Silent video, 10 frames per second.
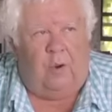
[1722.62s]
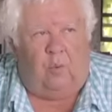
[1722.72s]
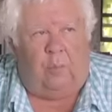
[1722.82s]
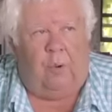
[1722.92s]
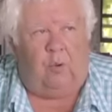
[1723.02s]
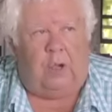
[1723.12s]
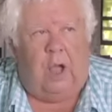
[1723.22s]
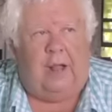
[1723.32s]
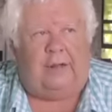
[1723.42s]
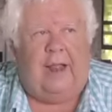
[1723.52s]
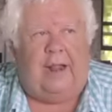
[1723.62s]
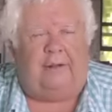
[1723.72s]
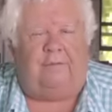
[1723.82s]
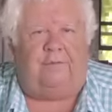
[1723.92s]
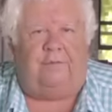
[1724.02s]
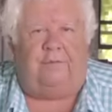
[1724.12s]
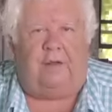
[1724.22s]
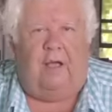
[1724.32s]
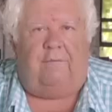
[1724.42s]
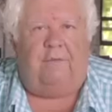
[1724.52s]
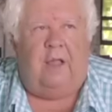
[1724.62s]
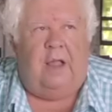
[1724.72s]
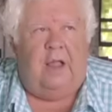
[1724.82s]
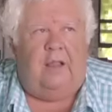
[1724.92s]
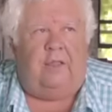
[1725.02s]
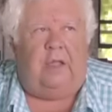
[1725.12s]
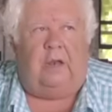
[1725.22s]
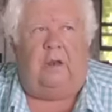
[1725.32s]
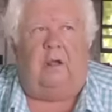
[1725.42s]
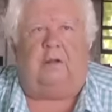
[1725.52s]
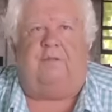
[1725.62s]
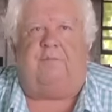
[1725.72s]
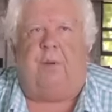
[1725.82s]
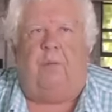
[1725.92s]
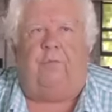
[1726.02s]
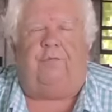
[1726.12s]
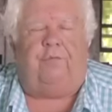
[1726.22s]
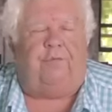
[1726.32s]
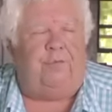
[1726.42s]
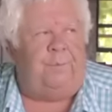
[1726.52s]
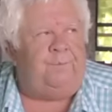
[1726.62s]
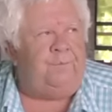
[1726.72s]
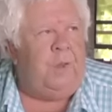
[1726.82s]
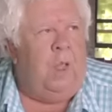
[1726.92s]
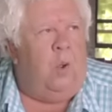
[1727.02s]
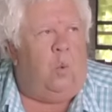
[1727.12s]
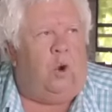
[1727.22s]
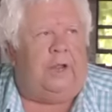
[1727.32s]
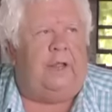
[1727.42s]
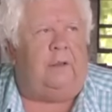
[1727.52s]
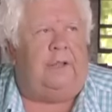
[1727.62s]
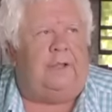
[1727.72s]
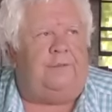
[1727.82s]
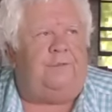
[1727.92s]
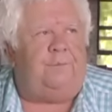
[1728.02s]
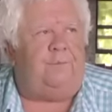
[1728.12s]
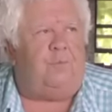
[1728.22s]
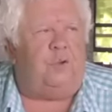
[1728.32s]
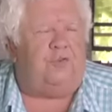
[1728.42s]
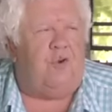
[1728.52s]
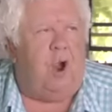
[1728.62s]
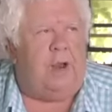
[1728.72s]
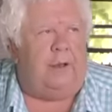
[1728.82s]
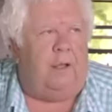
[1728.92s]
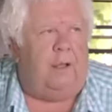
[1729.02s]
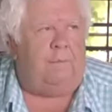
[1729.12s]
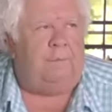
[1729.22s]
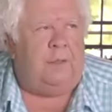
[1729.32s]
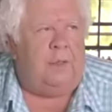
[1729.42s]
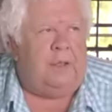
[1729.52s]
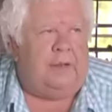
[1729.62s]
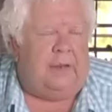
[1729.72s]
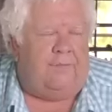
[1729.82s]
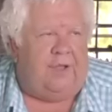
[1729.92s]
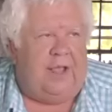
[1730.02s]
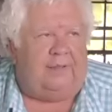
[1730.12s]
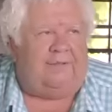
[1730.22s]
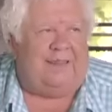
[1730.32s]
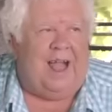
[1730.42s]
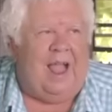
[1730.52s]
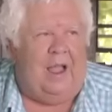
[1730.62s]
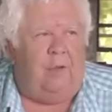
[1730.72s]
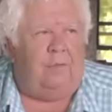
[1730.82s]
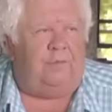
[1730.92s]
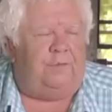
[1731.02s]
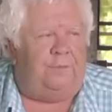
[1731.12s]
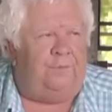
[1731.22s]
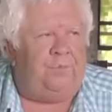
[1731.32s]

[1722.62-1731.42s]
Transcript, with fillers: remote contactors and stuff. The inductive pulses were killing us. We tried TVS diodes,